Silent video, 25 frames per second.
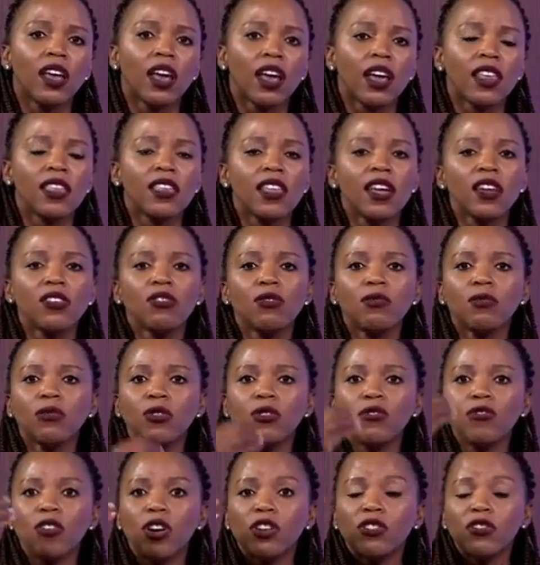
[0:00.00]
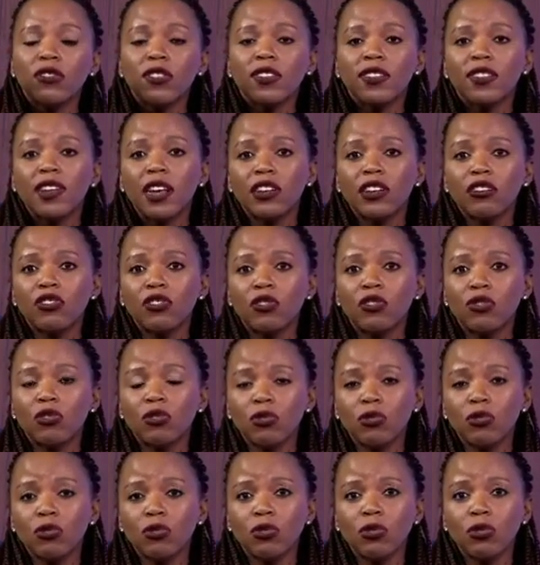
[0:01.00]
And then you move on to stage
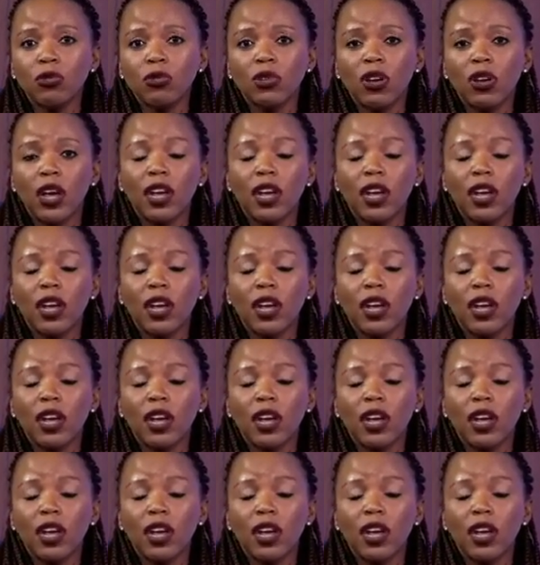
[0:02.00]
two.